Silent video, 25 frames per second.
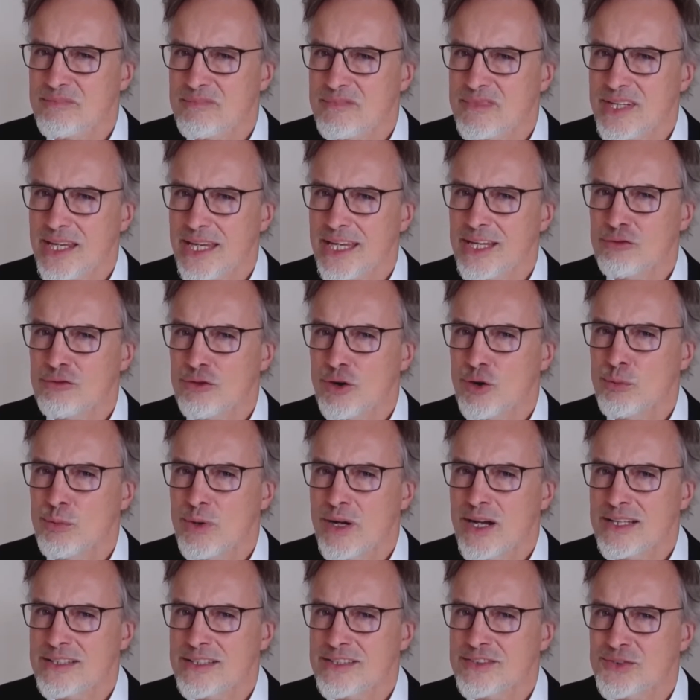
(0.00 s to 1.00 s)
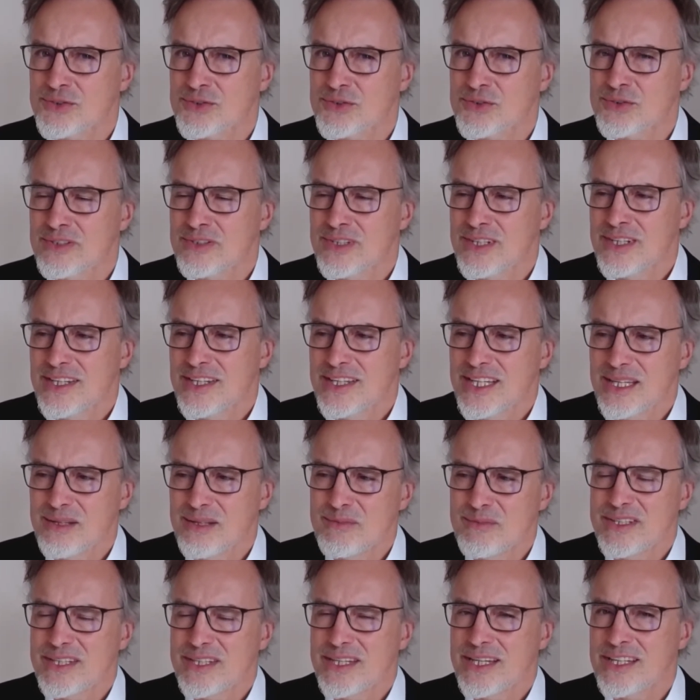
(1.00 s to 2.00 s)
Tay robot to
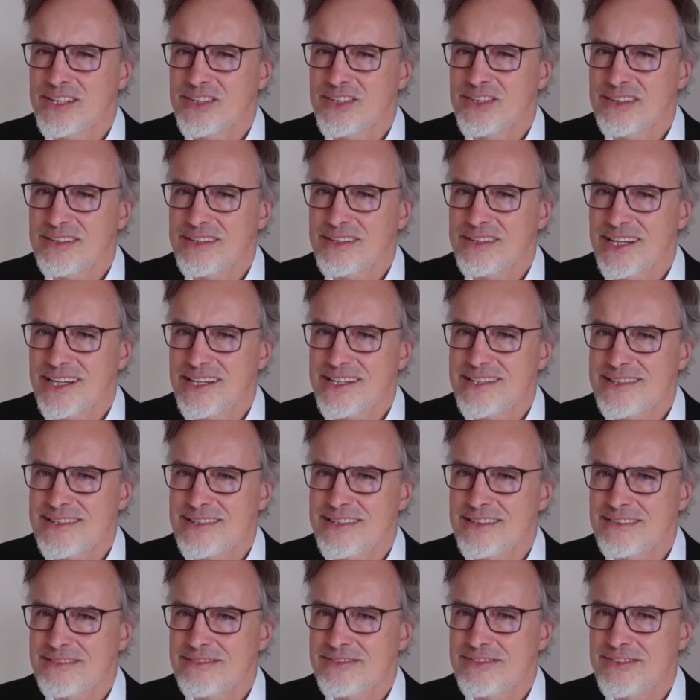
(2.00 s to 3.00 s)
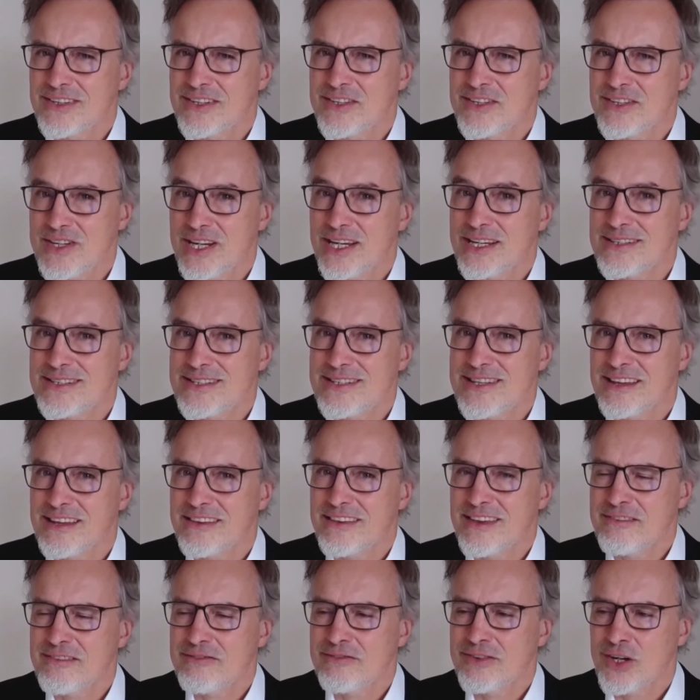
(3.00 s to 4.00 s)
imitate all kinds of chats that
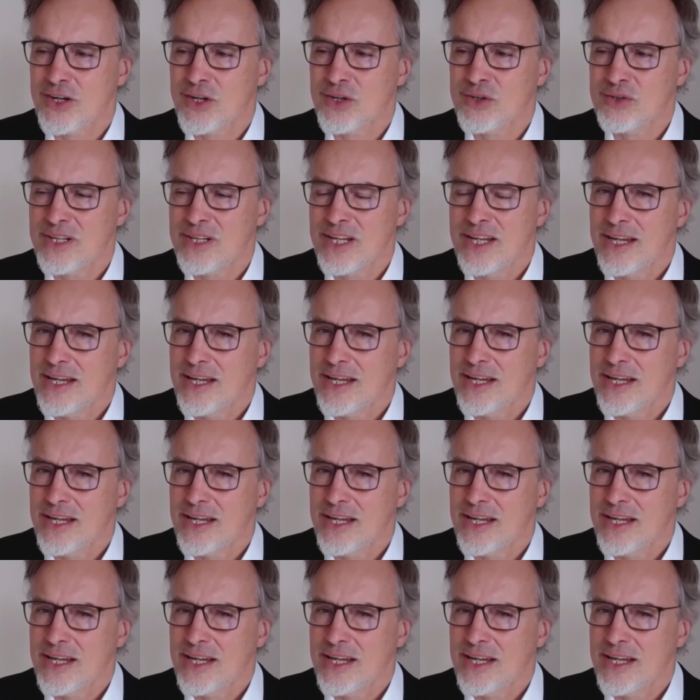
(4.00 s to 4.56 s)
they found.